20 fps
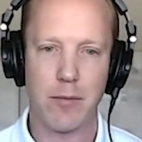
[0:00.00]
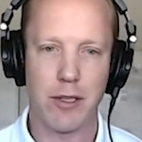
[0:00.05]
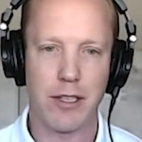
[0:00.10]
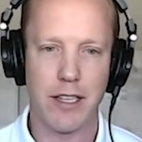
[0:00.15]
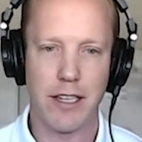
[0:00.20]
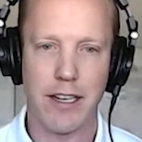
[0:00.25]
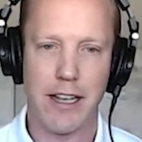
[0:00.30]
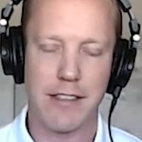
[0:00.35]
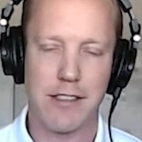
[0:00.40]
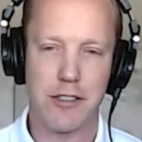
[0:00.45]
But
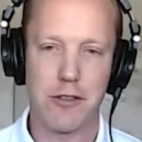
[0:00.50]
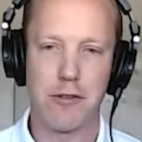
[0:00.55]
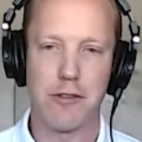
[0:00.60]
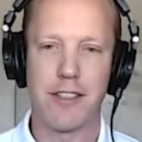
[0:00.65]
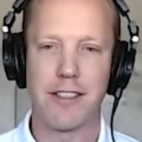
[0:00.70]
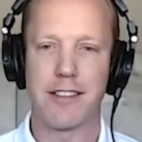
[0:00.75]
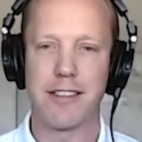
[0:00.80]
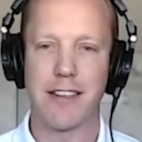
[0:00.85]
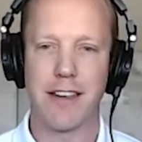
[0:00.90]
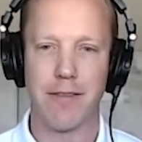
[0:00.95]
as you
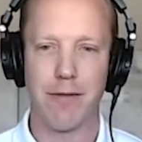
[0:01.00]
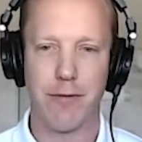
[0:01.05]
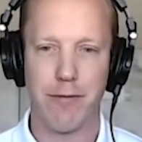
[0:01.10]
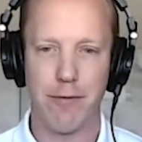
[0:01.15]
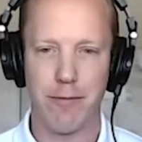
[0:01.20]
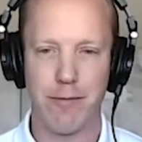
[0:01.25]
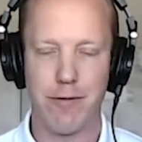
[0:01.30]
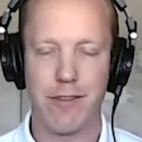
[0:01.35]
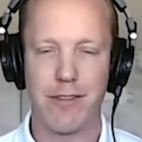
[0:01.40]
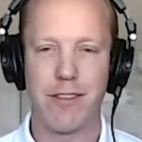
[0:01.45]
just
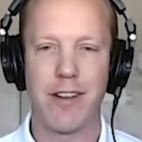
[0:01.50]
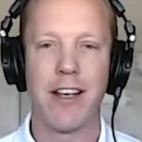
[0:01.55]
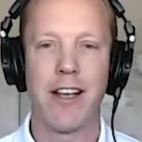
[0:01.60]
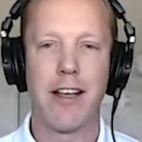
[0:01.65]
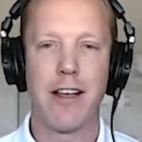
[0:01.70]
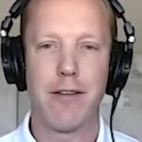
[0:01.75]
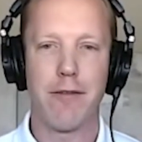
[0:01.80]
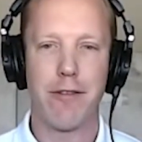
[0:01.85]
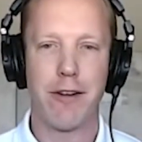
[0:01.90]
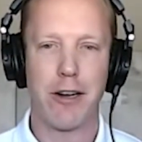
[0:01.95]

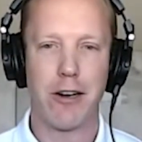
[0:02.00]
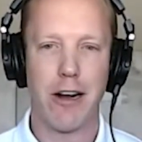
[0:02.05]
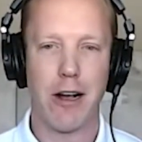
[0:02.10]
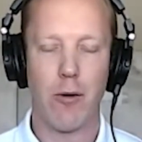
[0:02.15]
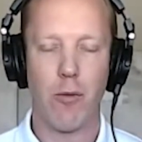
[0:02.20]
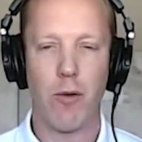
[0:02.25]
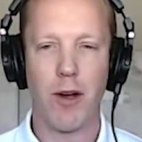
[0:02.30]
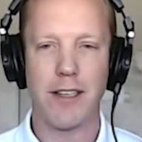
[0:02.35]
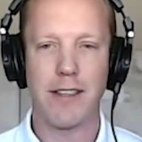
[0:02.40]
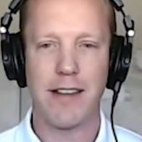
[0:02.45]
figure
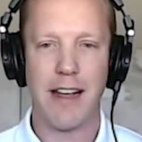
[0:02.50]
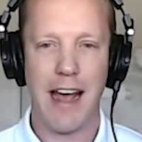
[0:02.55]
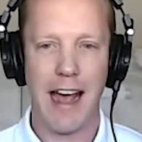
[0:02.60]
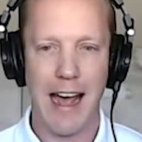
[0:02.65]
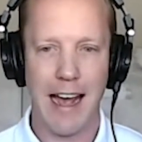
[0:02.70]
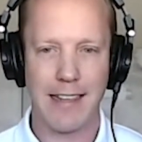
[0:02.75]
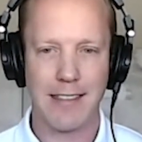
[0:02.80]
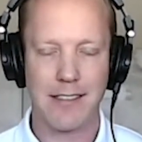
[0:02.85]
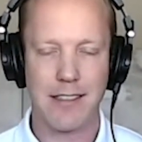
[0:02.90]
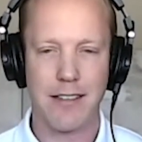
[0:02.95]
out what to
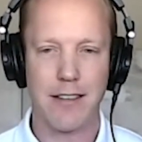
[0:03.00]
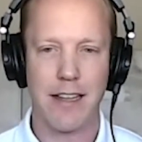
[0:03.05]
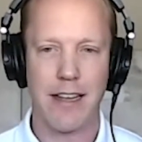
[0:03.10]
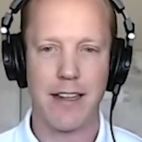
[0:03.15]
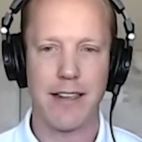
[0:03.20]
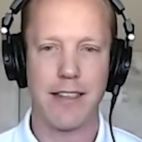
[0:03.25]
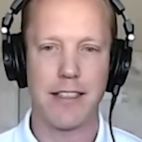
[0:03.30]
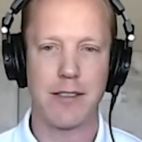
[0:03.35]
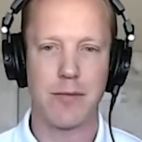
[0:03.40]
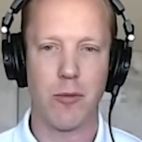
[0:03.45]
ask
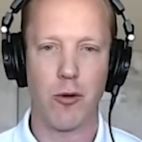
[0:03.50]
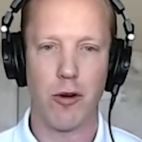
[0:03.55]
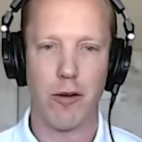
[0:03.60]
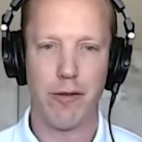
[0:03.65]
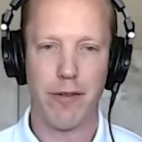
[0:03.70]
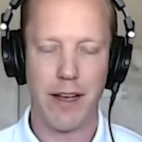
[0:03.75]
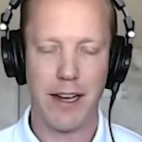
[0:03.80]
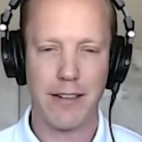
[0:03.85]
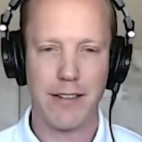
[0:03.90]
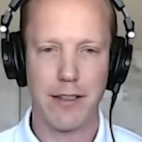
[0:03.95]
that is more
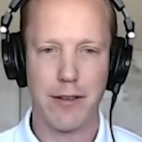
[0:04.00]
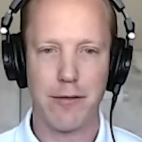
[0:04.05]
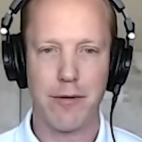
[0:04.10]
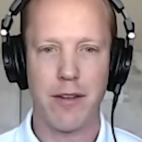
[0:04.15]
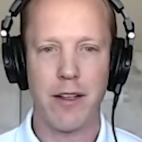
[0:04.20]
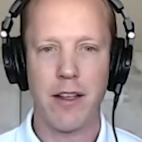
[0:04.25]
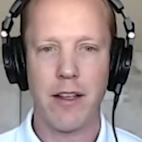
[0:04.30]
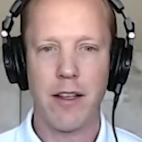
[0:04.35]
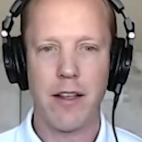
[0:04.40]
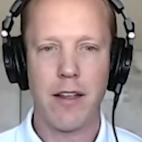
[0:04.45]
effective,
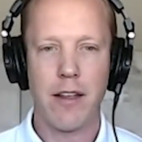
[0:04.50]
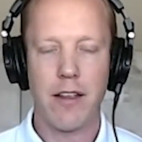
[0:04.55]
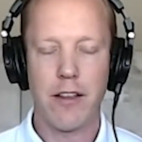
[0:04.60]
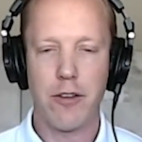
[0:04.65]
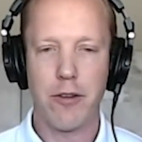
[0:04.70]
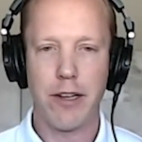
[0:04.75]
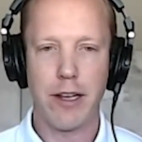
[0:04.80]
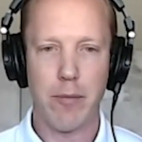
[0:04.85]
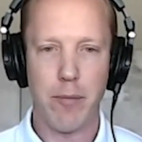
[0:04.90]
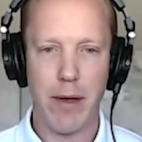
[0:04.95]

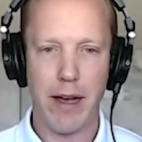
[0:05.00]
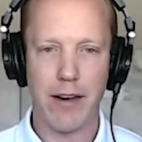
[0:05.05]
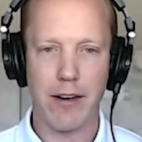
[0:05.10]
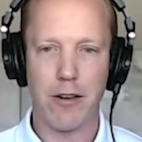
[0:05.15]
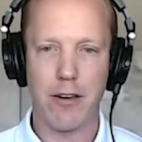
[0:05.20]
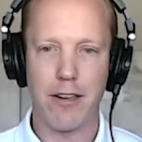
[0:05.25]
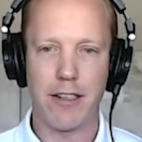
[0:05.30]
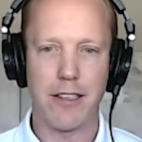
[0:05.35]
you get better.